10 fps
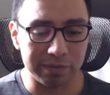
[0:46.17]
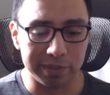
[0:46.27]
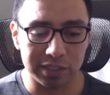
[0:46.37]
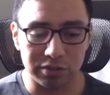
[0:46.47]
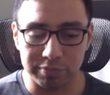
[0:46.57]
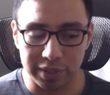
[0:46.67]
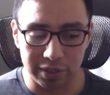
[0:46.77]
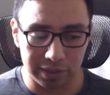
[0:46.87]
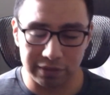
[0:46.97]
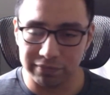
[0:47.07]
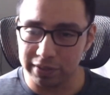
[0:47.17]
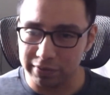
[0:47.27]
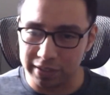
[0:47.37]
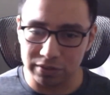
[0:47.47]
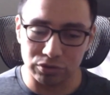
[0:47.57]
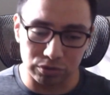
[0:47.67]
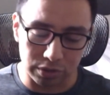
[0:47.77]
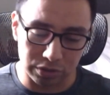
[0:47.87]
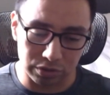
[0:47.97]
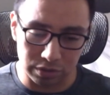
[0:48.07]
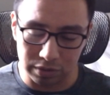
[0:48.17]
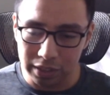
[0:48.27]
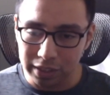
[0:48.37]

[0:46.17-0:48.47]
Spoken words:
minutes you're barely figuring out the structure,